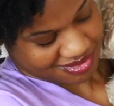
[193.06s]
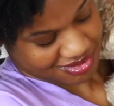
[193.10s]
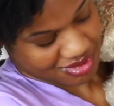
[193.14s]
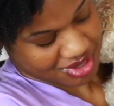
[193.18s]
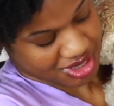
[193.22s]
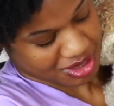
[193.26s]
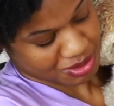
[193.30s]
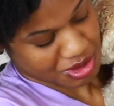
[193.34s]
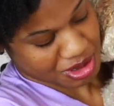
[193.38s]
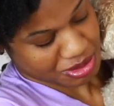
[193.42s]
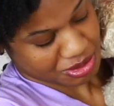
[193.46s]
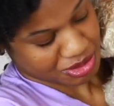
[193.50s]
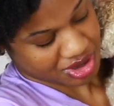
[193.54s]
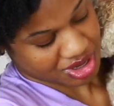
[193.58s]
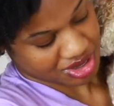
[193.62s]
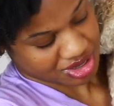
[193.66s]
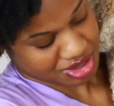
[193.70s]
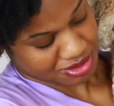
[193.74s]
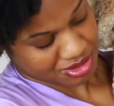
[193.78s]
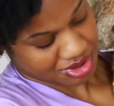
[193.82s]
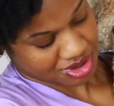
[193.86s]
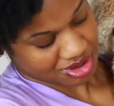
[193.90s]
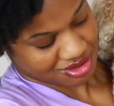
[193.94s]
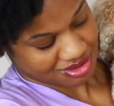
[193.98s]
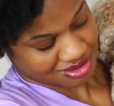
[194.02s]
Does my breath
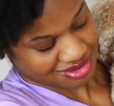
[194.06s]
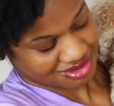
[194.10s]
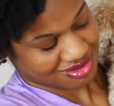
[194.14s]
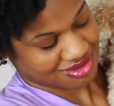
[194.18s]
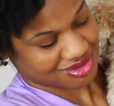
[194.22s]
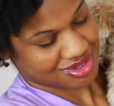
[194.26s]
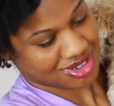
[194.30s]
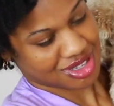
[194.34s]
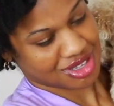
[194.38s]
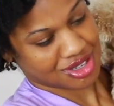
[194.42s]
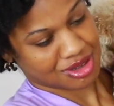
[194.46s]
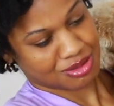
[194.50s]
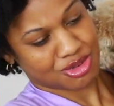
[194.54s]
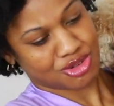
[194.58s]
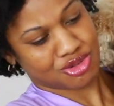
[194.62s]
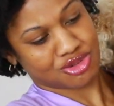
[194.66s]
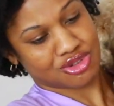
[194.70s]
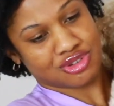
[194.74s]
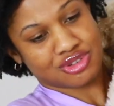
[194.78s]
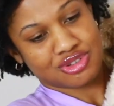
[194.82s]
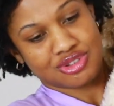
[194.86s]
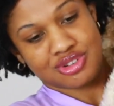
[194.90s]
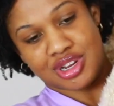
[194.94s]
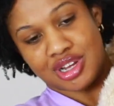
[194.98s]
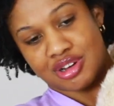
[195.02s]
smell? Does it smell
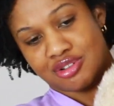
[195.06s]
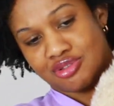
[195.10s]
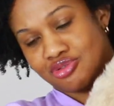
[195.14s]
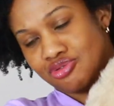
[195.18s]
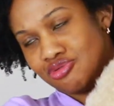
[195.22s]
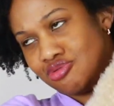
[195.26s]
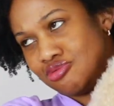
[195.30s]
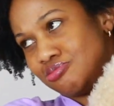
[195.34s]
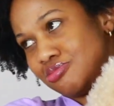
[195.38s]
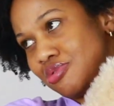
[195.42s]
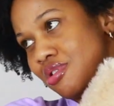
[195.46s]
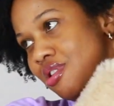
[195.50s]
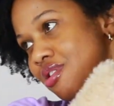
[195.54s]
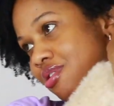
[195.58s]
good? I hope.